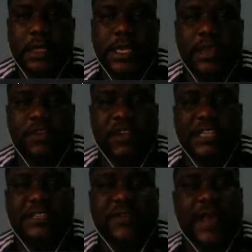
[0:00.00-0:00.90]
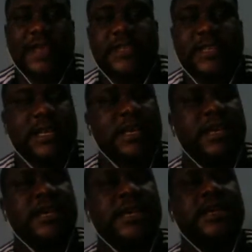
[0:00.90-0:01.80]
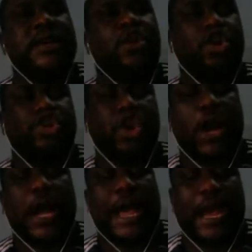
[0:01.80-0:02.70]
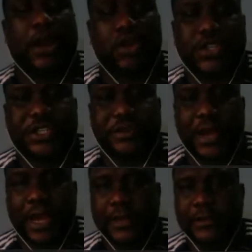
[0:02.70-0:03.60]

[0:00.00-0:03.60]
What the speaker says: key transfers caught your eye across Syria?